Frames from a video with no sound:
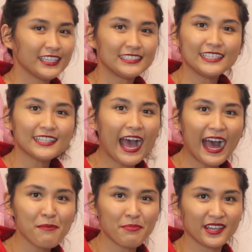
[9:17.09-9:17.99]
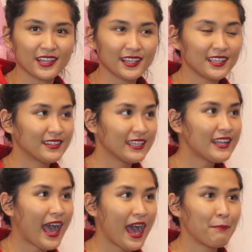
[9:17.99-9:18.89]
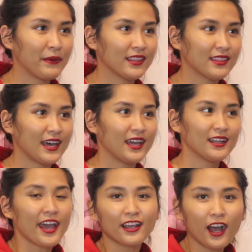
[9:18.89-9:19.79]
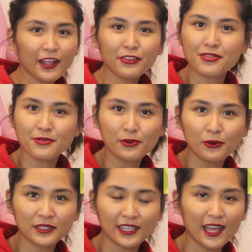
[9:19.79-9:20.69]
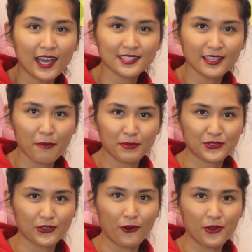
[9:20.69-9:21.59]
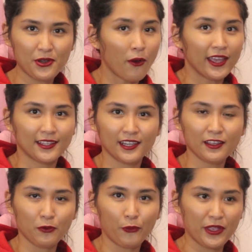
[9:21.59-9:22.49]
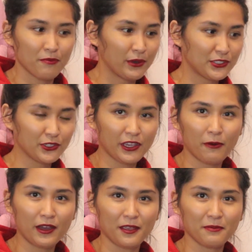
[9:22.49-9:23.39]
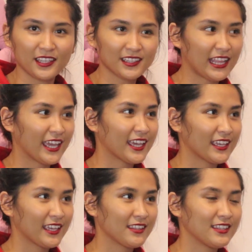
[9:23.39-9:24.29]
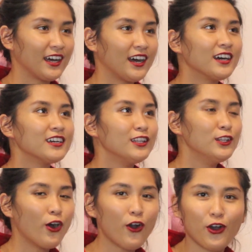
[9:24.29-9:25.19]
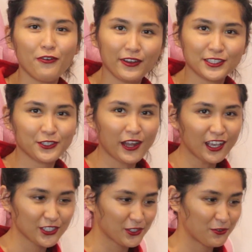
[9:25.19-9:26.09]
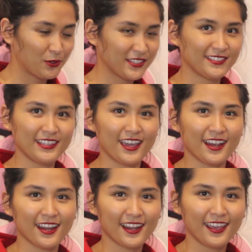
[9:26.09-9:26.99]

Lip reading: It did happen. It did happen that I got through the last episode, though I didn't win, but you get what I mean? Like, the law of attraction was there.